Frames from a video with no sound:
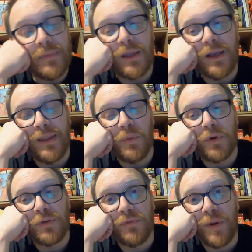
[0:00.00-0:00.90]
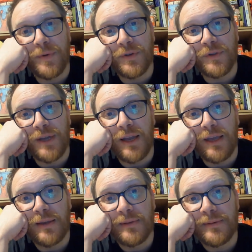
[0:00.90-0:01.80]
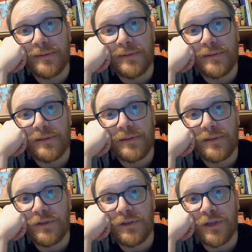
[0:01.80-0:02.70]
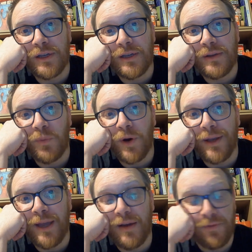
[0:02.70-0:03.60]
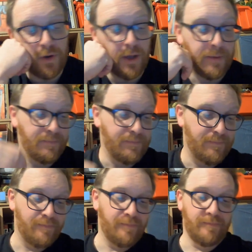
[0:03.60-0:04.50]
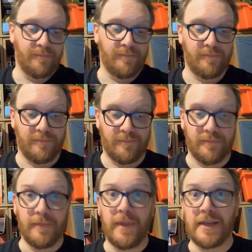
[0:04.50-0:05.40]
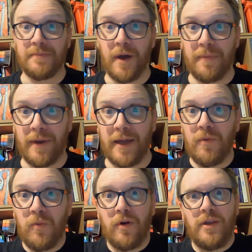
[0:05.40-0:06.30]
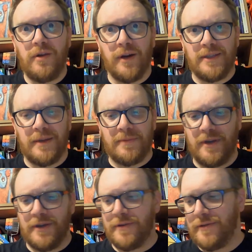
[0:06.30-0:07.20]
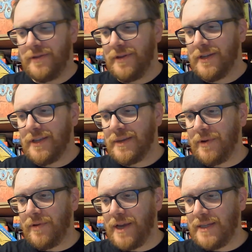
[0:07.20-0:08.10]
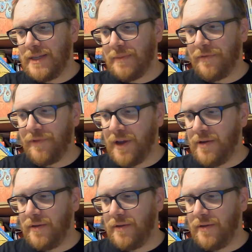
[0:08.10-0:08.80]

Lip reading: and then watch some rubbish on the telly to wind down for the night. That's my plan. What are you guys up to? Something crazy? Something fun?